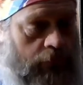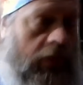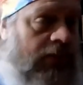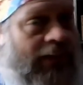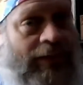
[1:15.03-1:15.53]

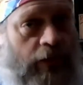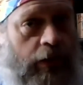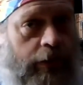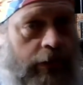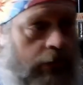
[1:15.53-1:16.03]
Let's take a
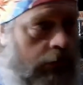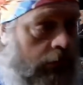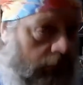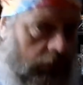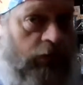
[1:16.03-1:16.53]
look,
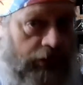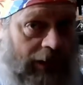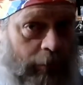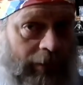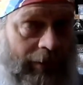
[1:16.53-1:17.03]

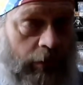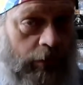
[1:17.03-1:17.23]
shall we?